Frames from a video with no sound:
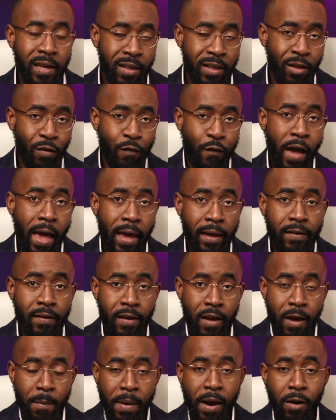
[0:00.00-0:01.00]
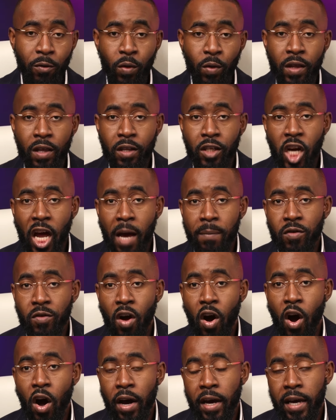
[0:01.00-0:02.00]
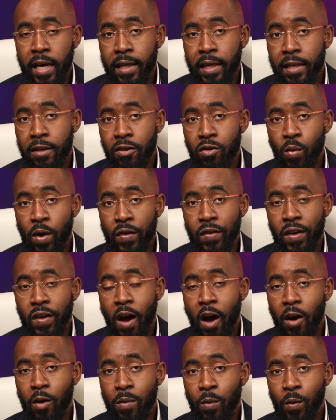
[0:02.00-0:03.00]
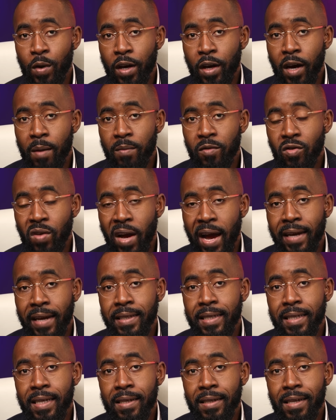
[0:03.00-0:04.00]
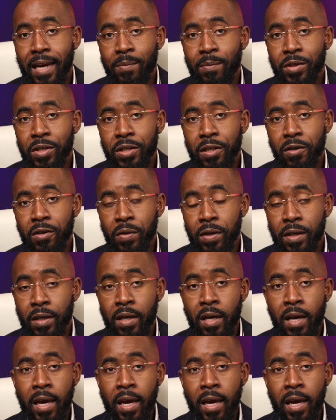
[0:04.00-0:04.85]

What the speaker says: the fact about where the jobs are in the US economy when it comes to IT and cybersecurity.